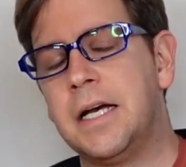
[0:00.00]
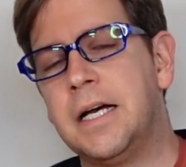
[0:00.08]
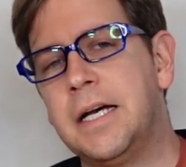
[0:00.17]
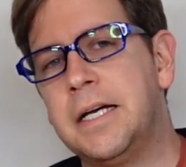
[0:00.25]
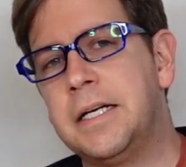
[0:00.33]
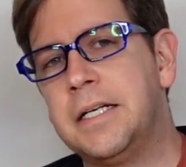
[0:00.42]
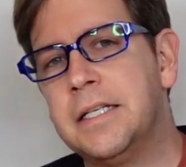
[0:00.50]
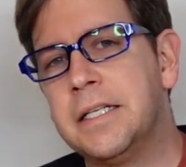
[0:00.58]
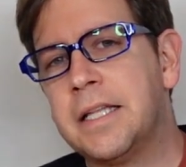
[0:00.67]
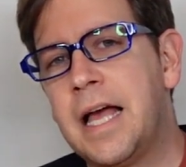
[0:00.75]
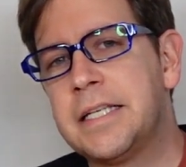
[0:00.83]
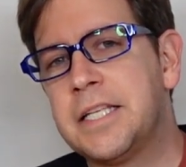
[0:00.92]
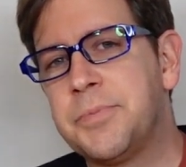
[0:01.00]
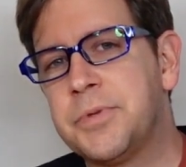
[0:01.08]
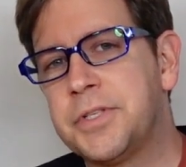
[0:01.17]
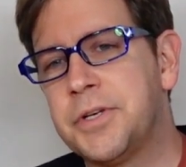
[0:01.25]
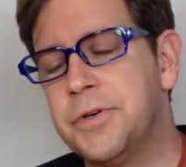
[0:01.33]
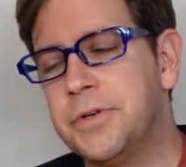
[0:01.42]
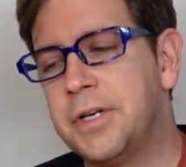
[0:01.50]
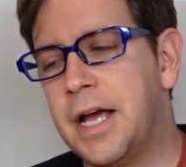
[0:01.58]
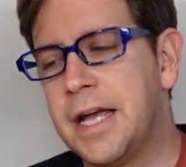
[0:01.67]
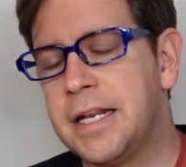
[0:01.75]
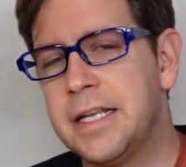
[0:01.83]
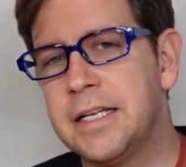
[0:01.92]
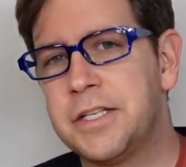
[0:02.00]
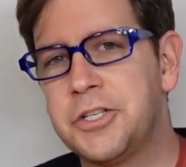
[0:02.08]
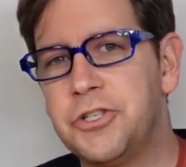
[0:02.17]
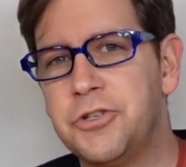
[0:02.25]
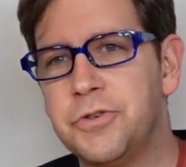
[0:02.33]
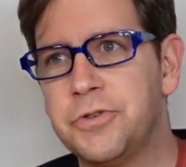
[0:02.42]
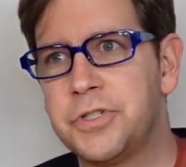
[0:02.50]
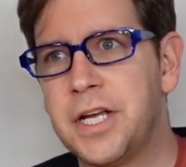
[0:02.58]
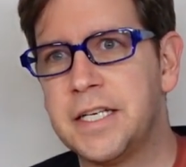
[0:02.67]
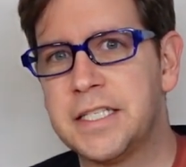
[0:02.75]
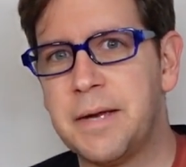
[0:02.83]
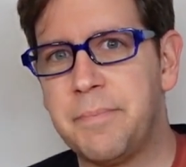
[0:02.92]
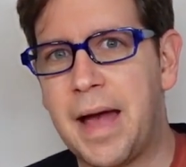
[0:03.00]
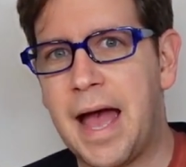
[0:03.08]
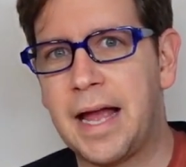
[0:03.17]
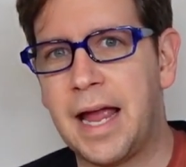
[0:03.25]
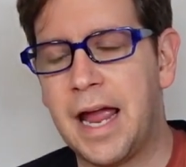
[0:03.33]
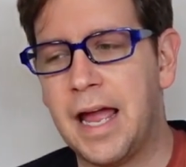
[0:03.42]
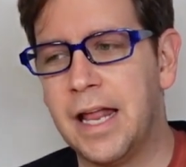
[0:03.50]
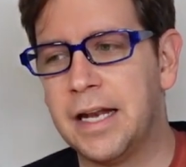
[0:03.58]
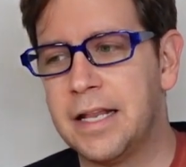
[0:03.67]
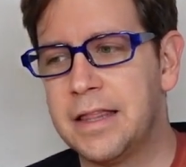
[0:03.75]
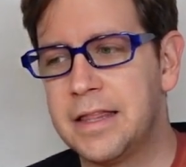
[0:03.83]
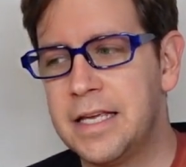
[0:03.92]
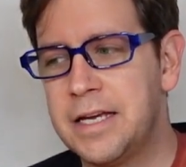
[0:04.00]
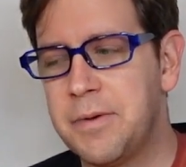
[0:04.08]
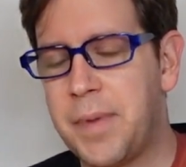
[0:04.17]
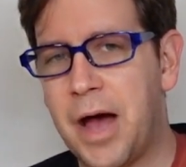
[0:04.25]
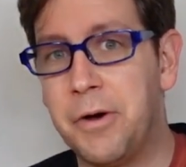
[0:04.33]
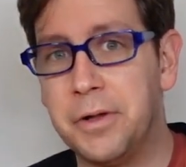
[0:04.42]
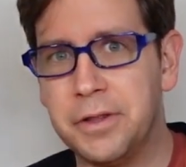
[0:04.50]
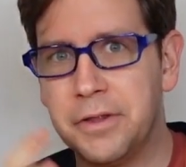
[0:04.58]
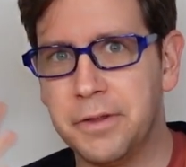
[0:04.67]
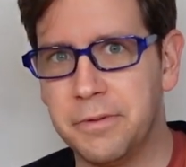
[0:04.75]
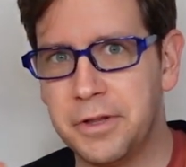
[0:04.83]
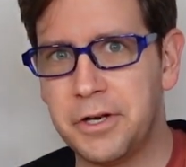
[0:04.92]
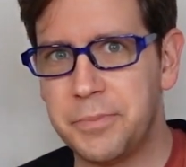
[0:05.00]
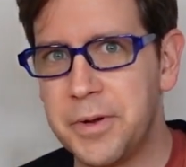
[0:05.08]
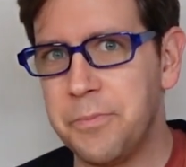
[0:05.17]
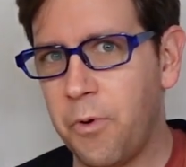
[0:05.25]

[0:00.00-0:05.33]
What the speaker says: last episode, I needed to take a step back and think about a little bit